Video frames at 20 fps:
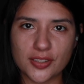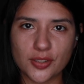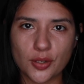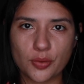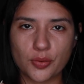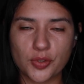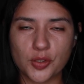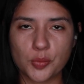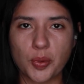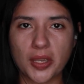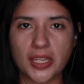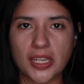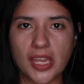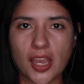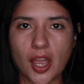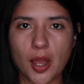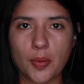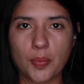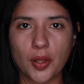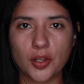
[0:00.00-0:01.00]
so it was
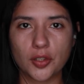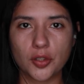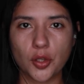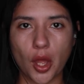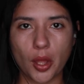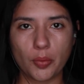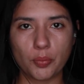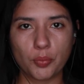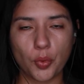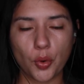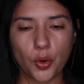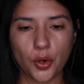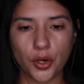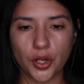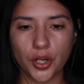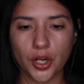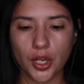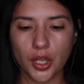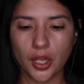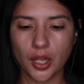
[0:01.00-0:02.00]
picking up a lot
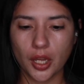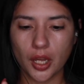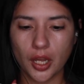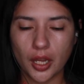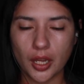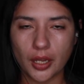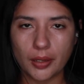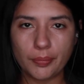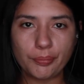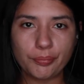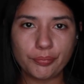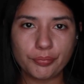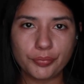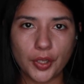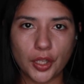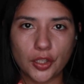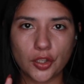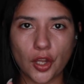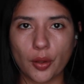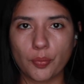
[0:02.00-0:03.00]
more
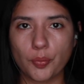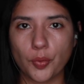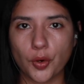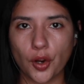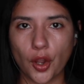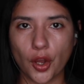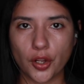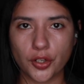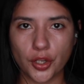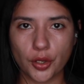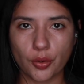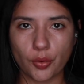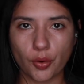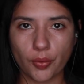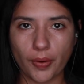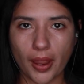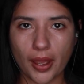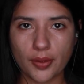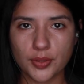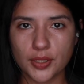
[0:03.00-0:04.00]
audio
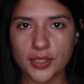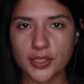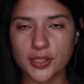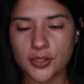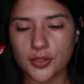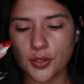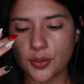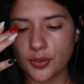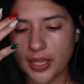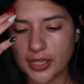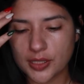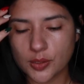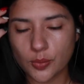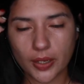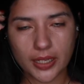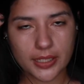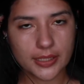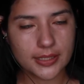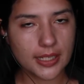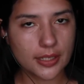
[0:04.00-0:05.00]
around us. So that's
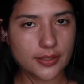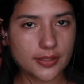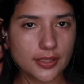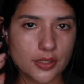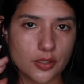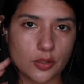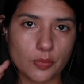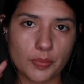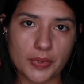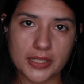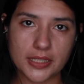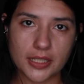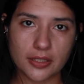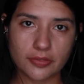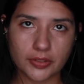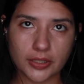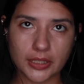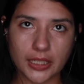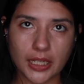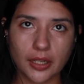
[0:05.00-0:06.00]
why it sounds a little bit
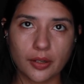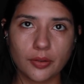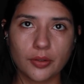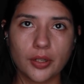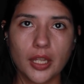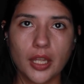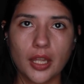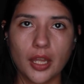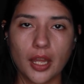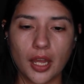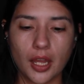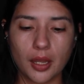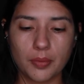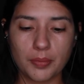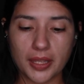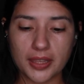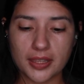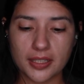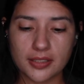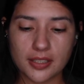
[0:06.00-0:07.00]
different now.
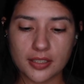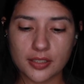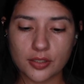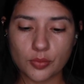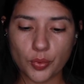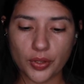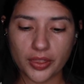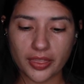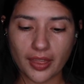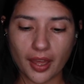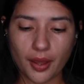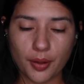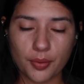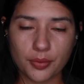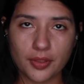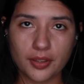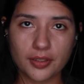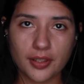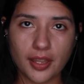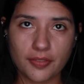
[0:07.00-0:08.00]
And this is
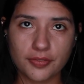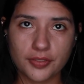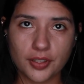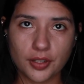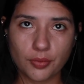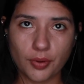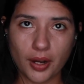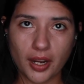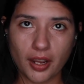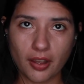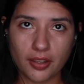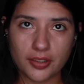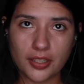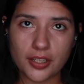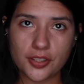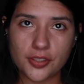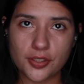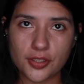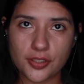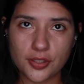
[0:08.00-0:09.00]
without the left and right on
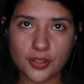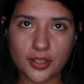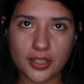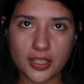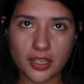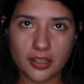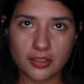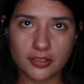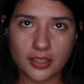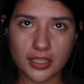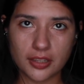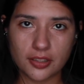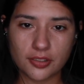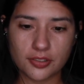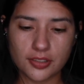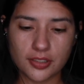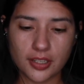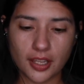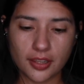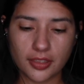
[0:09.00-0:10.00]
there. So as you can hear, like
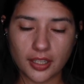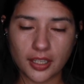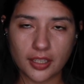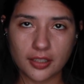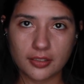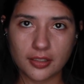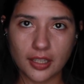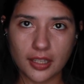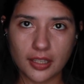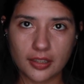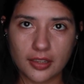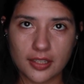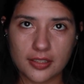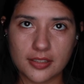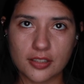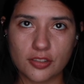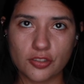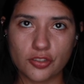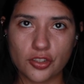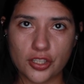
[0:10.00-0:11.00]
there's nothing, like
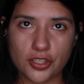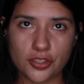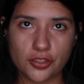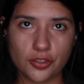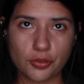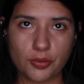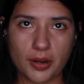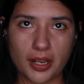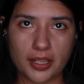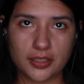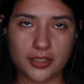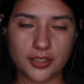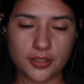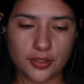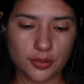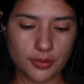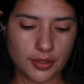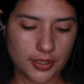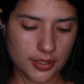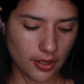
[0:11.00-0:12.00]
this is just directly
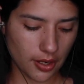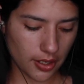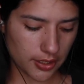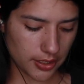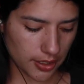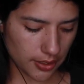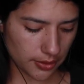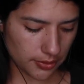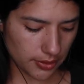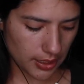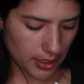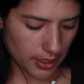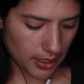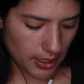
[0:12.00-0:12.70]
to this audio.